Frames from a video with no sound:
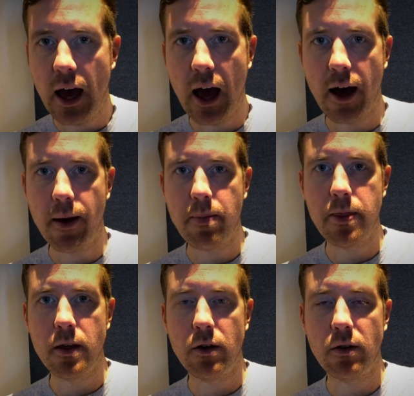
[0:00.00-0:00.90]

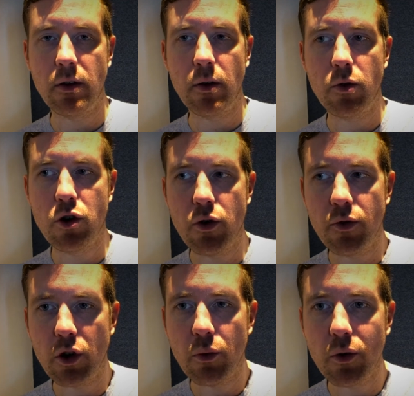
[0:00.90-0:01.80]

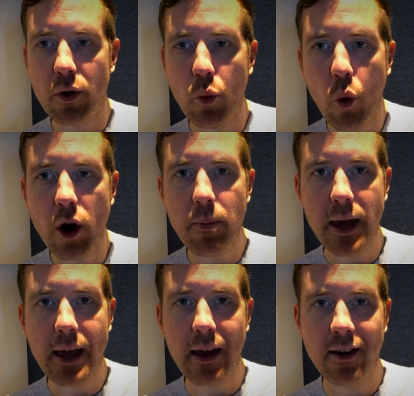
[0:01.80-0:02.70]
You want to
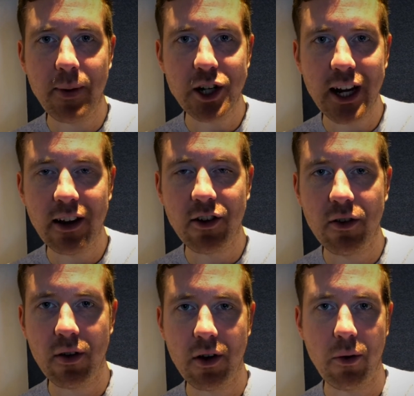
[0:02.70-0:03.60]
be, especially in,
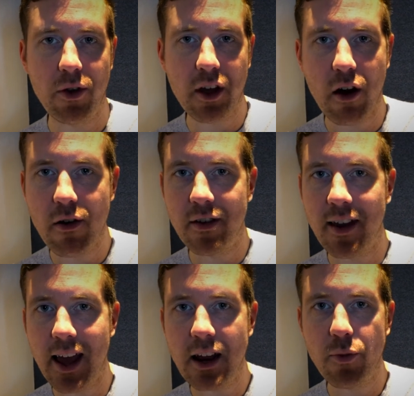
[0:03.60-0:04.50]
you know, the current
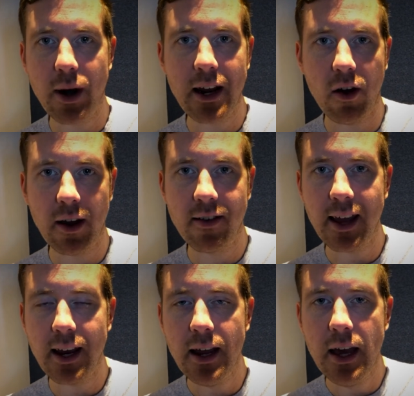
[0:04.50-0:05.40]
day,
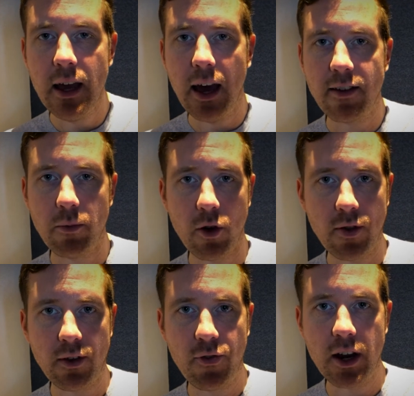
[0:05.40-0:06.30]
2019, as I'm doing
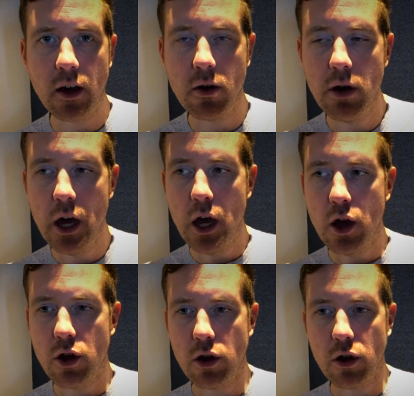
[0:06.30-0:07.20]
this video,
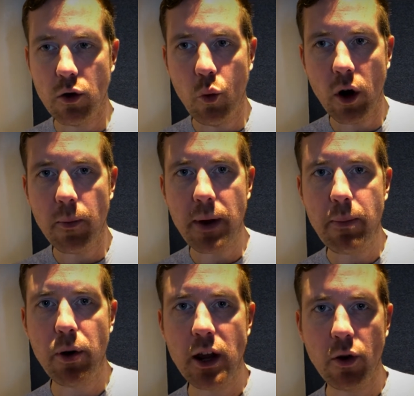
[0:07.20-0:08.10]
you want to be
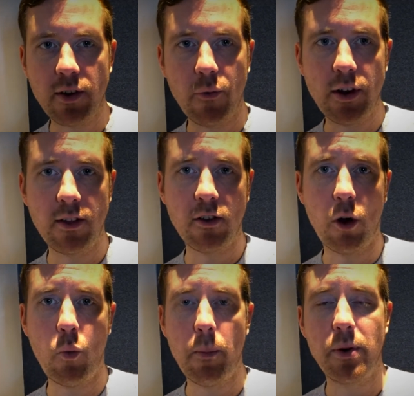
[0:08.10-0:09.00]
putting yourself into the
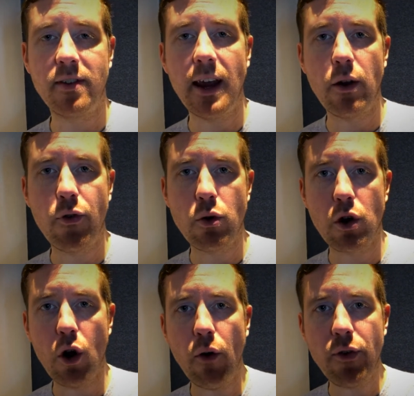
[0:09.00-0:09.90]
top 1% of who
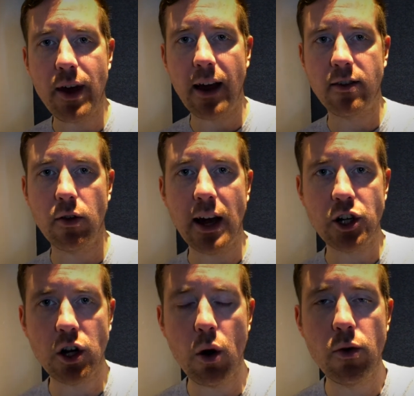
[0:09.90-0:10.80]
can offer that. So that
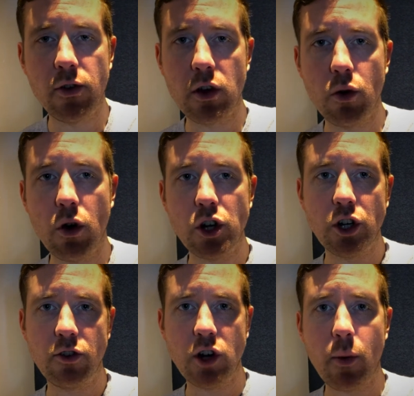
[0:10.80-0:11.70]
shows that you're not
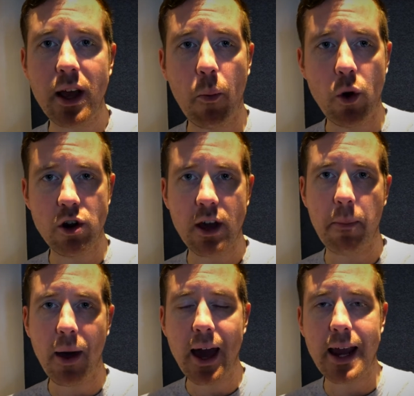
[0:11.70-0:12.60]
just showing up when you
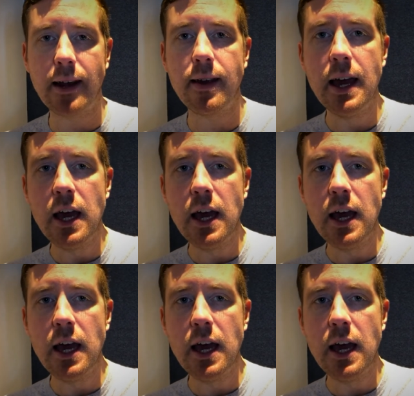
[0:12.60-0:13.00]
get paid.